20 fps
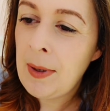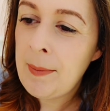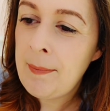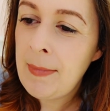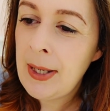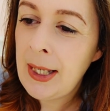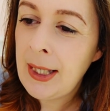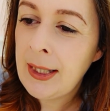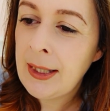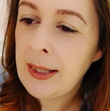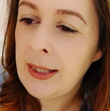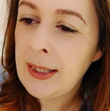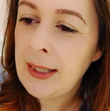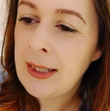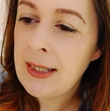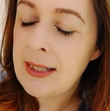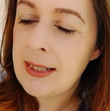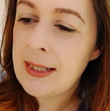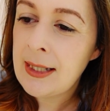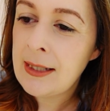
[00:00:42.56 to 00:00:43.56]

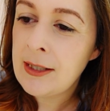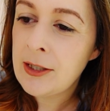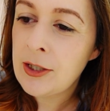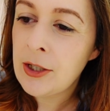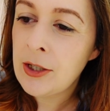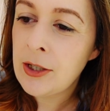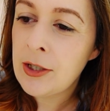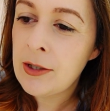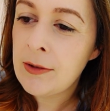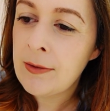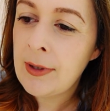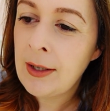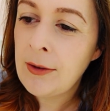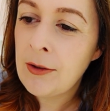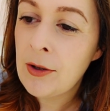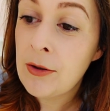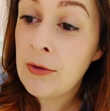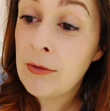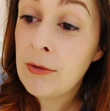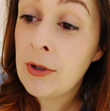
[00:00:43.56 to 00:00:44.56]
mainly centered around
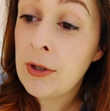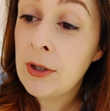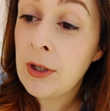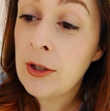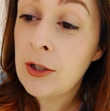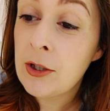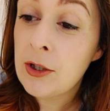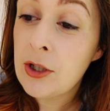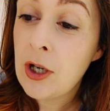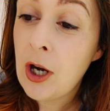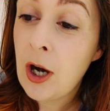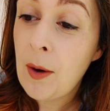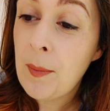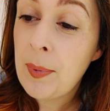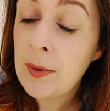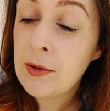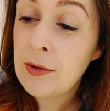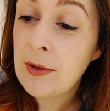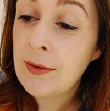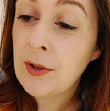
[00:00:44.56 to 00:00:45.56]
the throne on the
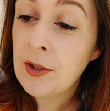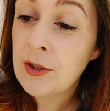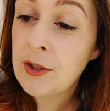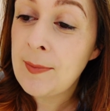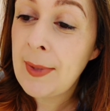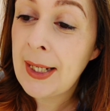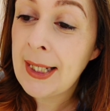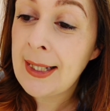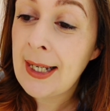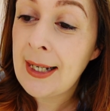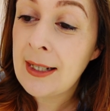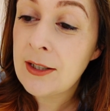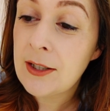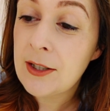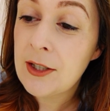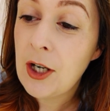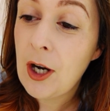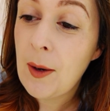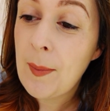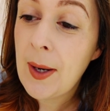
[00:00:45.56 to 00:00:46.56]
top, so I've got to make that as a
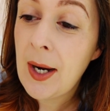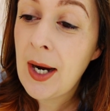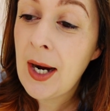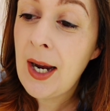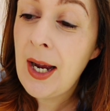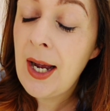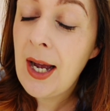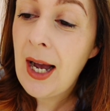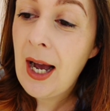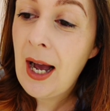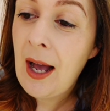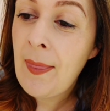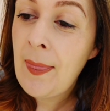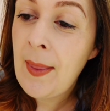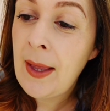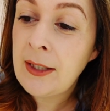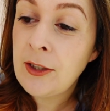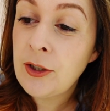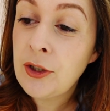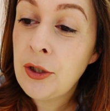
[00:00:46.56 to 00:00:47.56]
topper, and
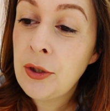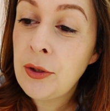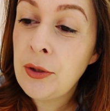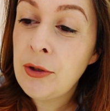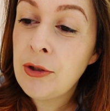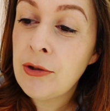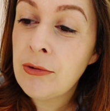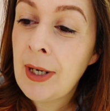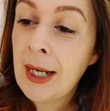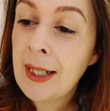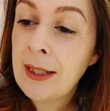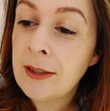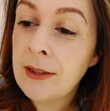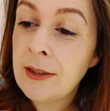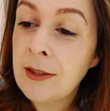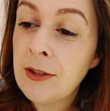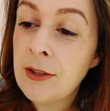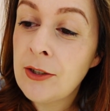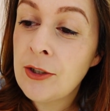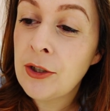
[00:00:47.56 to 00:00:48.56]
then two
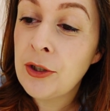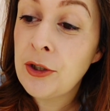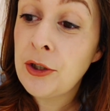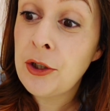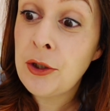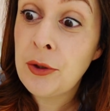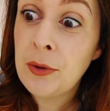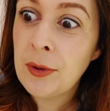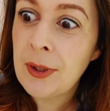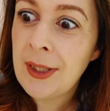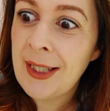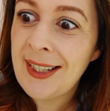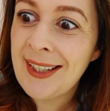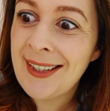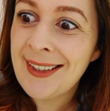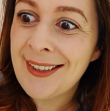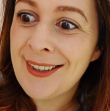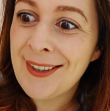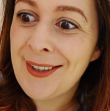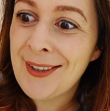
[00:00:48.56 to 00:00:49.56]
dragons
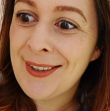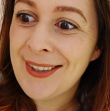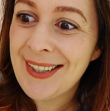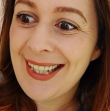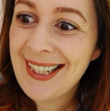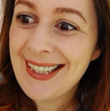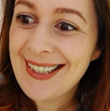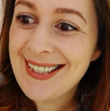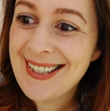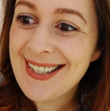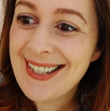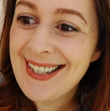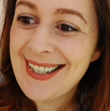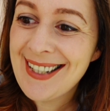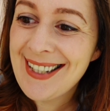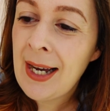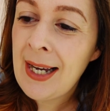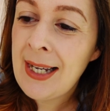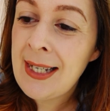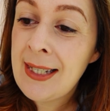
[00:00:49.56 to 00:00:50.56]
dueling on it.
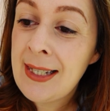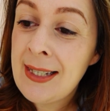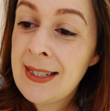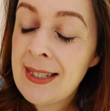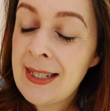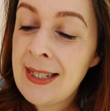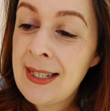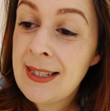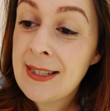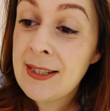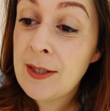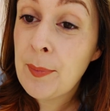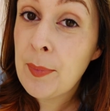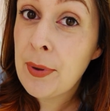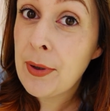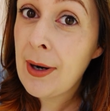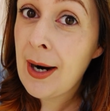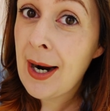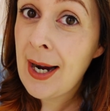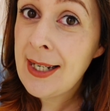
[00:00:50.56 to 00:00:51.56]
That is a
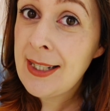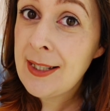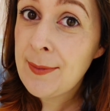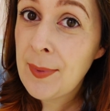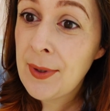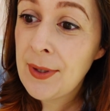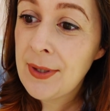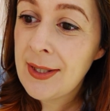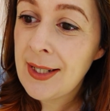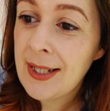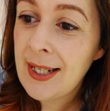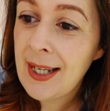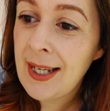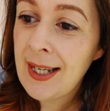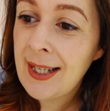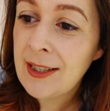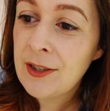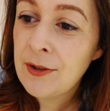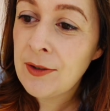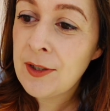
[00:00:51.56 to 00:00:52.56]
surprise birthday
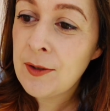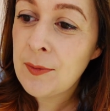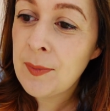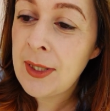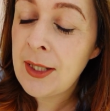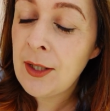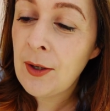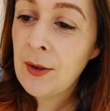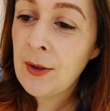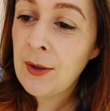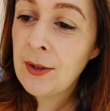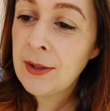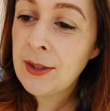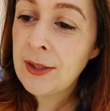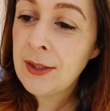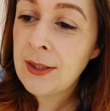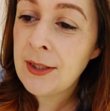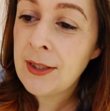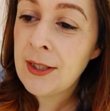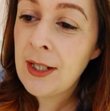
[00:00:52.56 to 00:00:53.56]
cake, so it's been
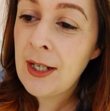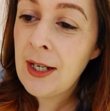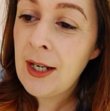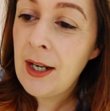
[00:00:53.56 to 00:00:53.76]
ordered